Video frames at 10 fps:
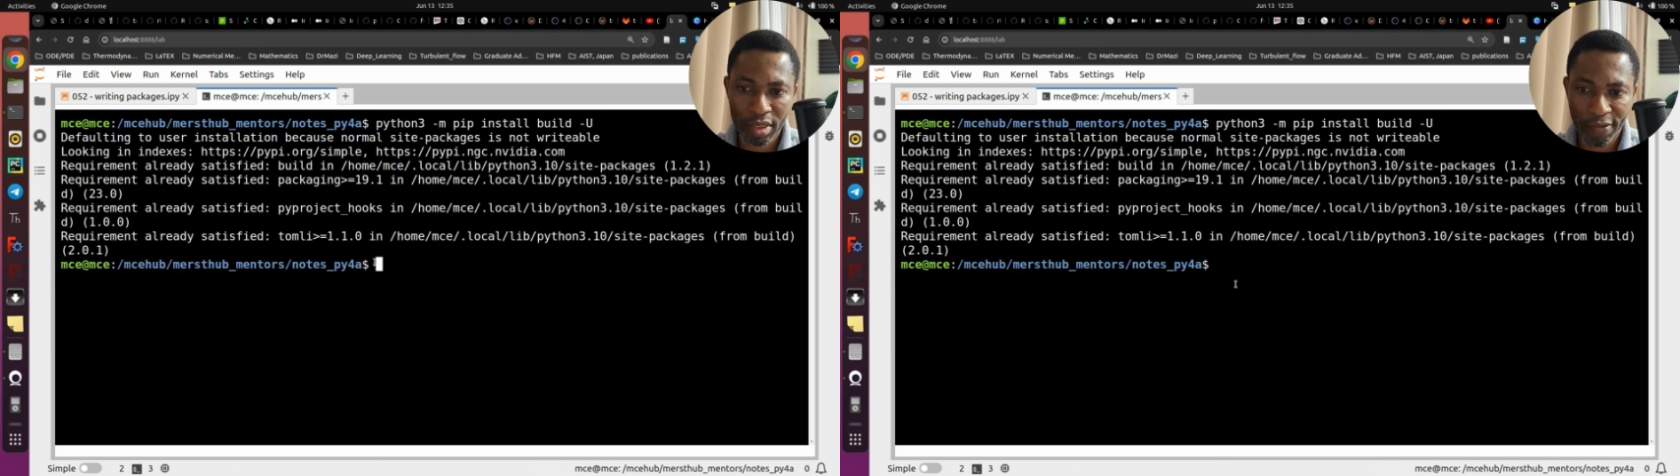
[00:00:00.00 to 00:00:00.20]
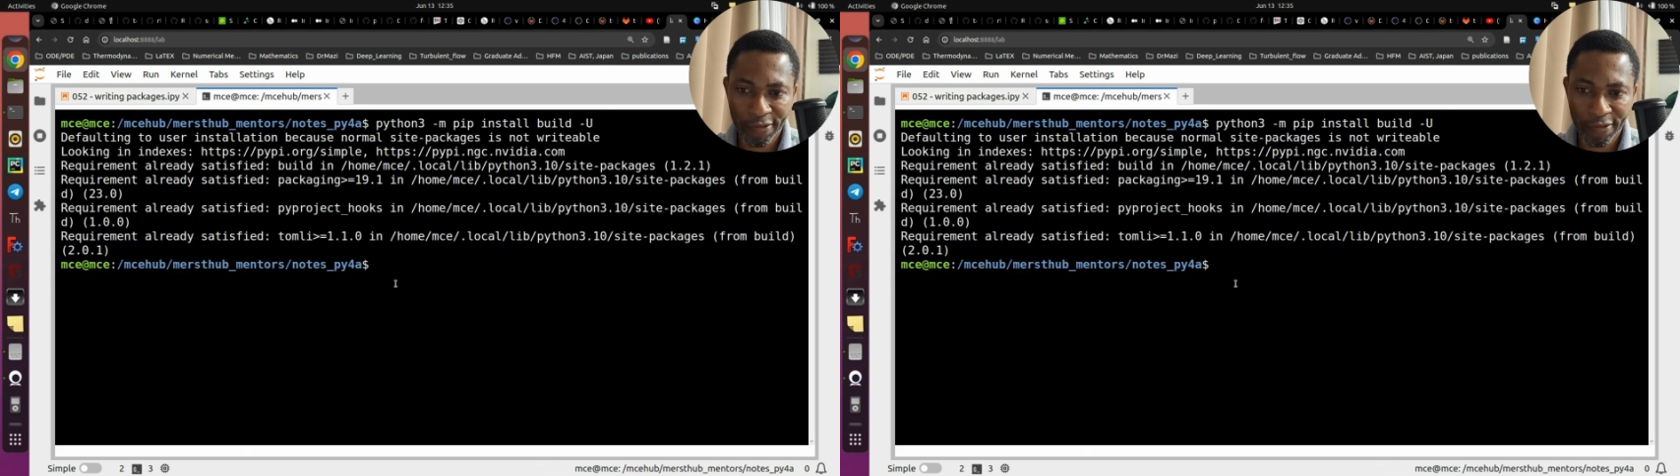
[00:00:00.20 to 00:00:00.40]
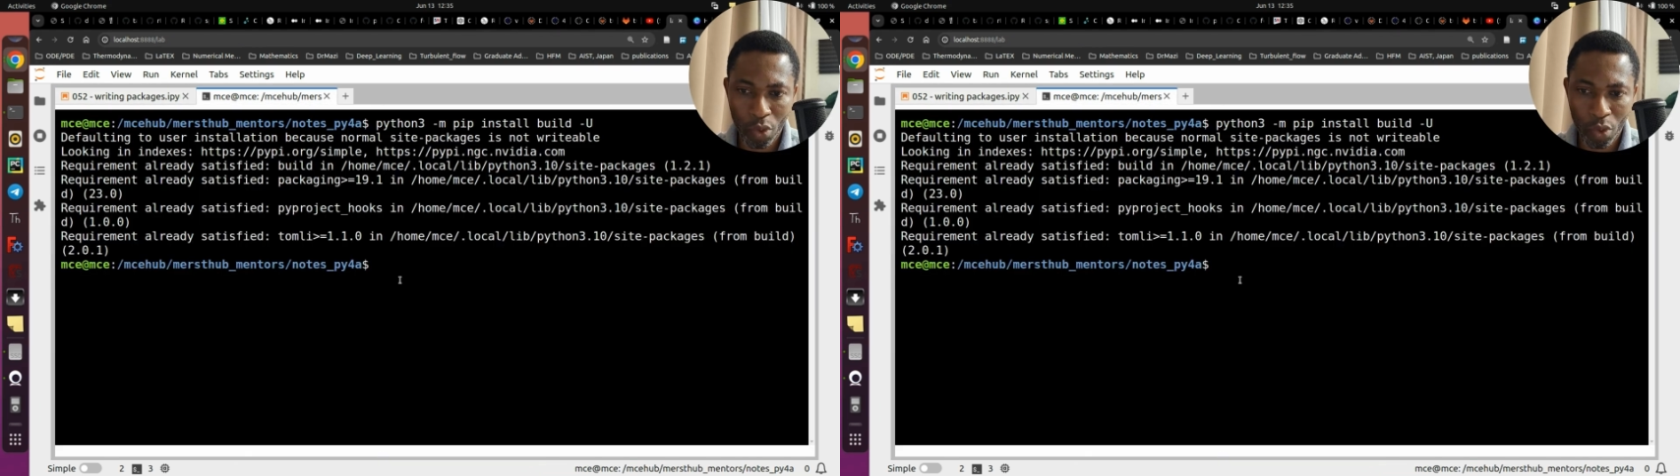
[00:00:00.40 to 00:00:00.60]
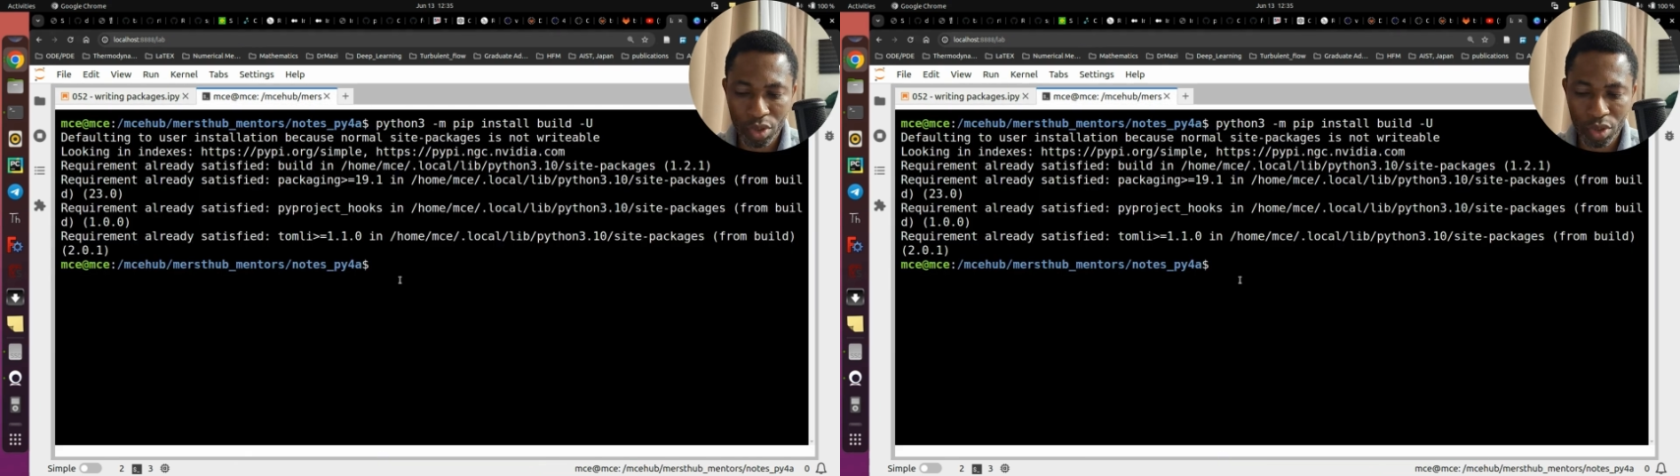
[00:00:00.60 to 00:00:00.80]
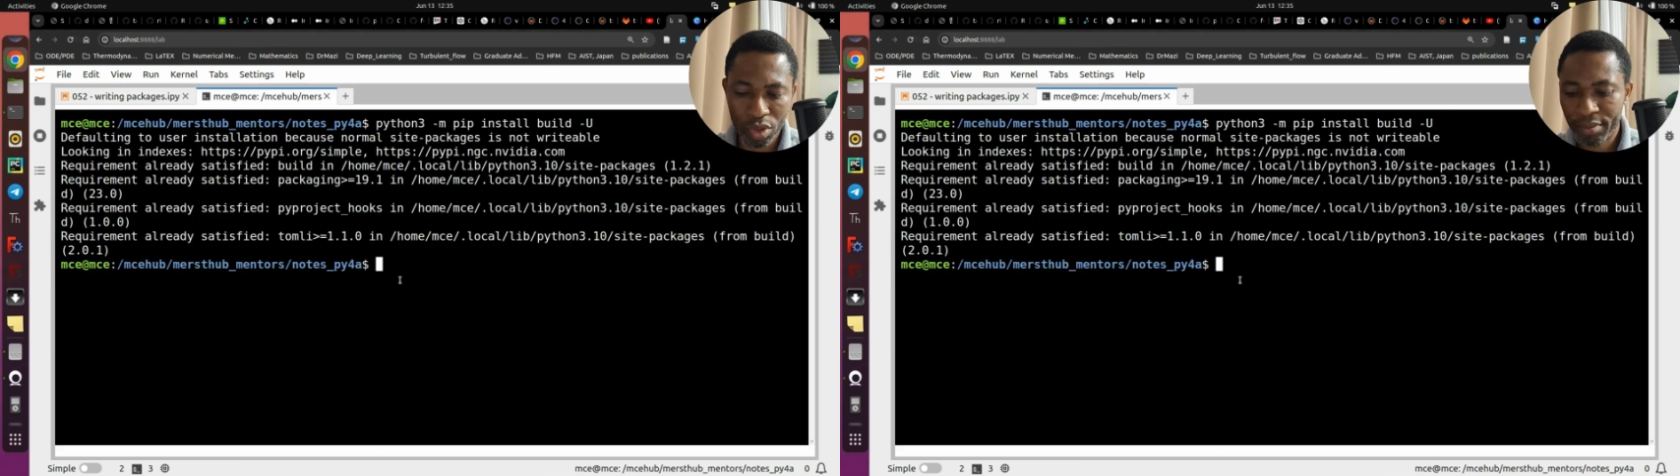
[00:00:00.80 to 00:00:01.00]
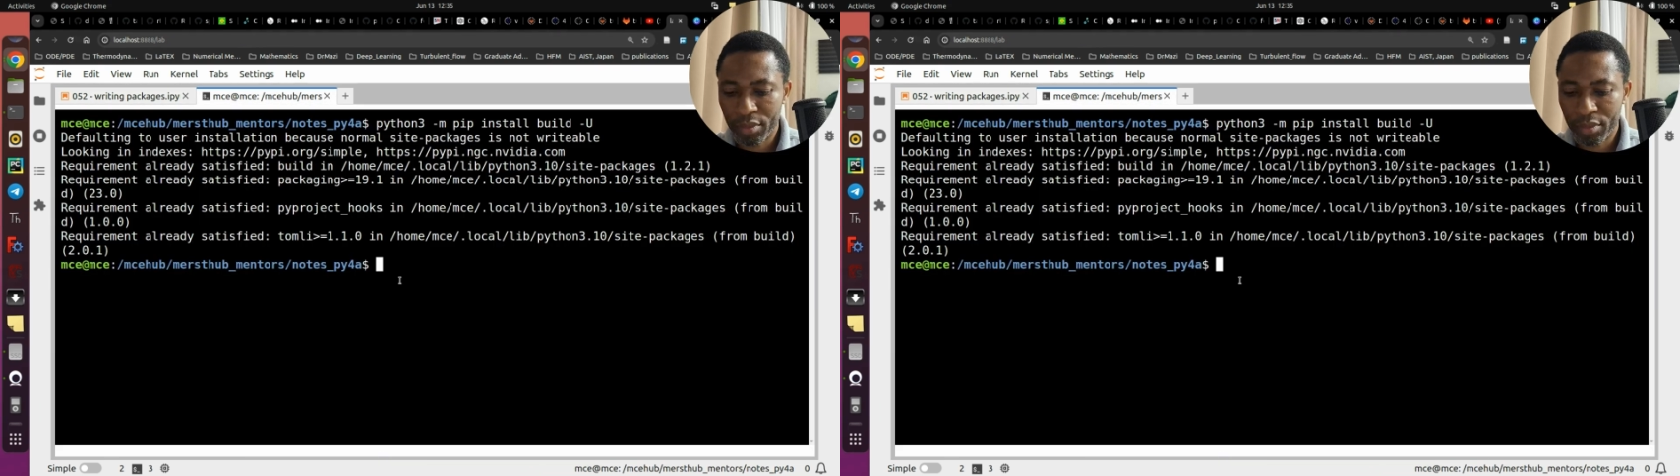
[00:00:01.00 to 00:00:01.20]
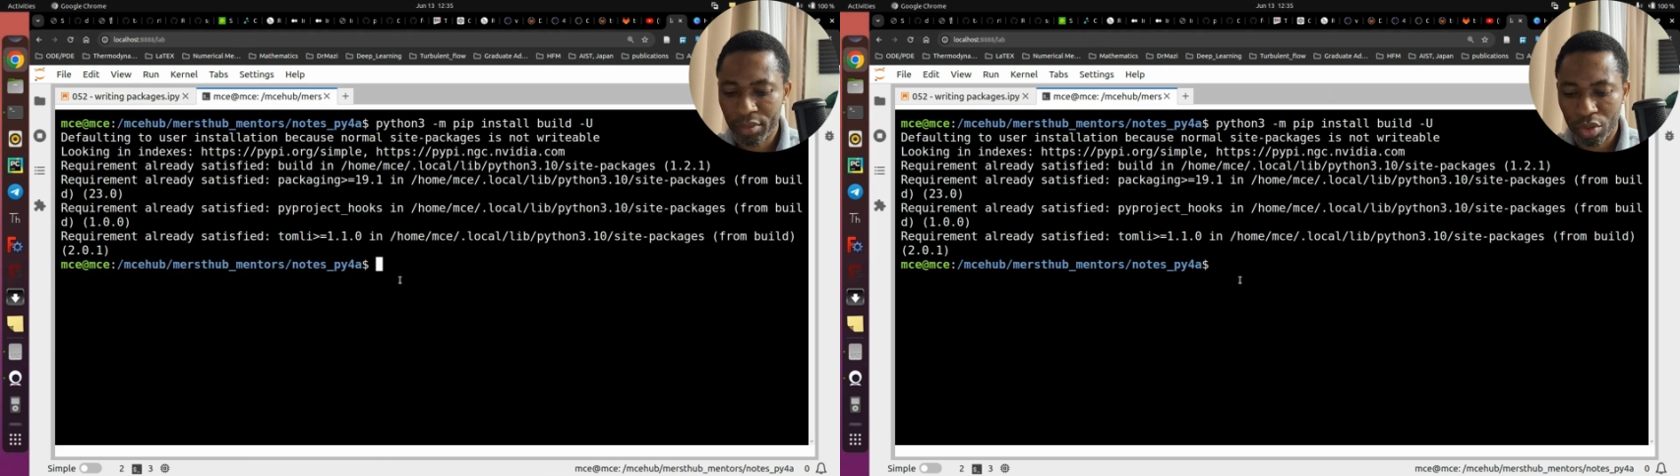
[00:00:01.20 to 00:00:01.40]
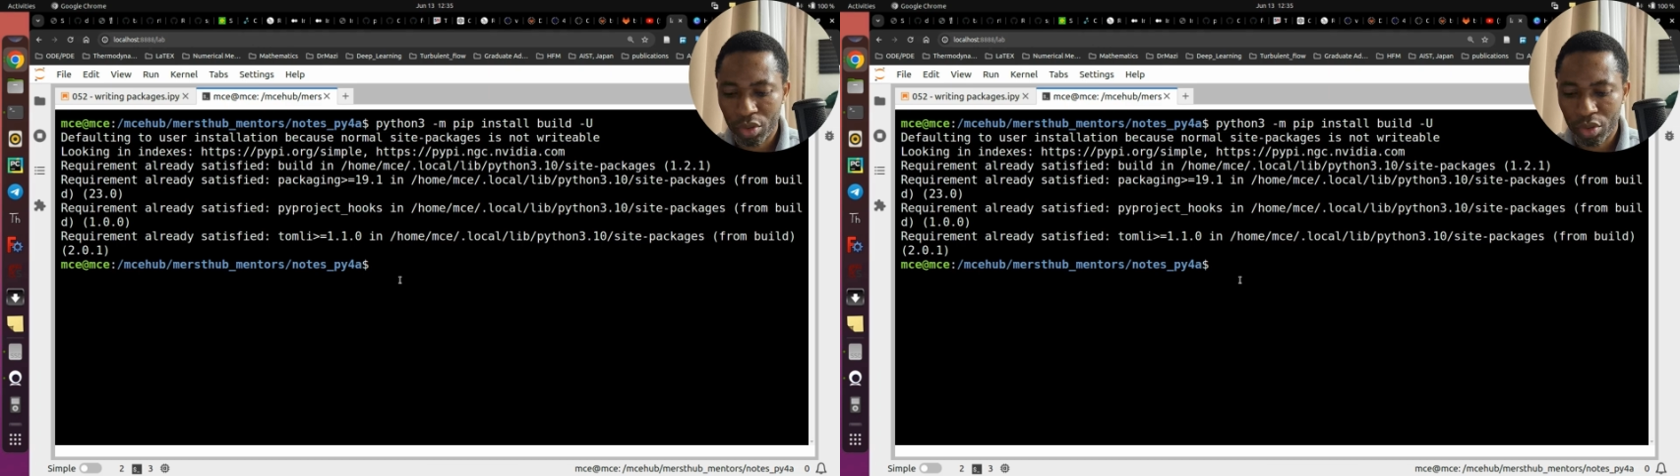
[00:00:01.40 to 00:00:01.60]
folder.
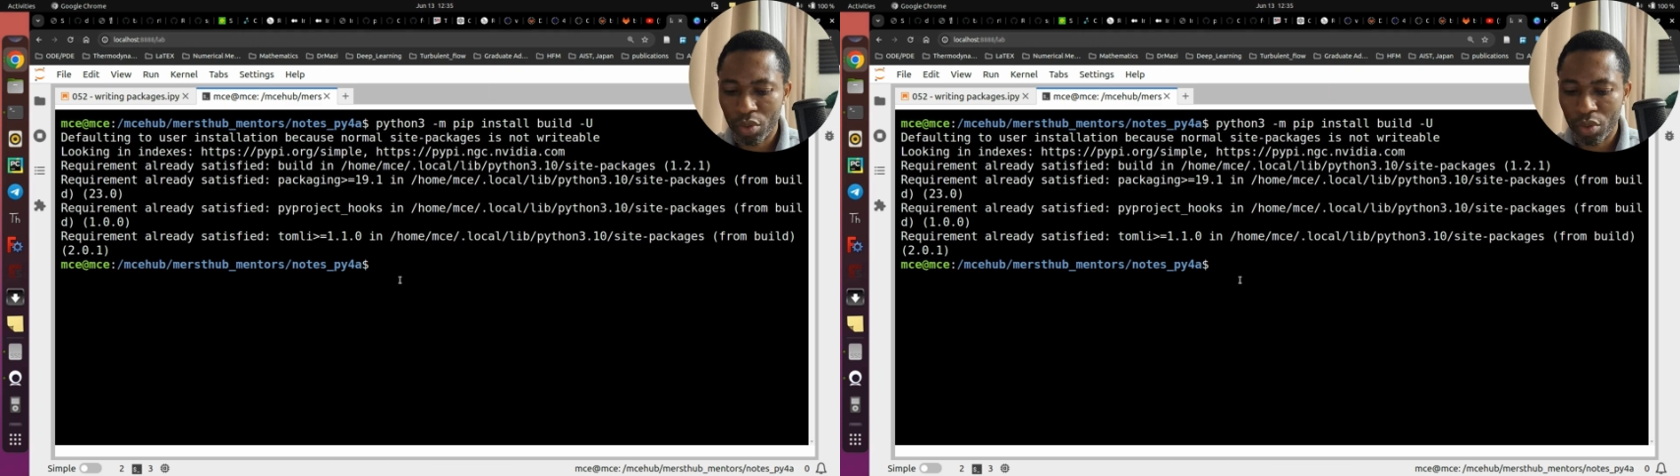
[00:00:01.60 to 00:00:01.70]
So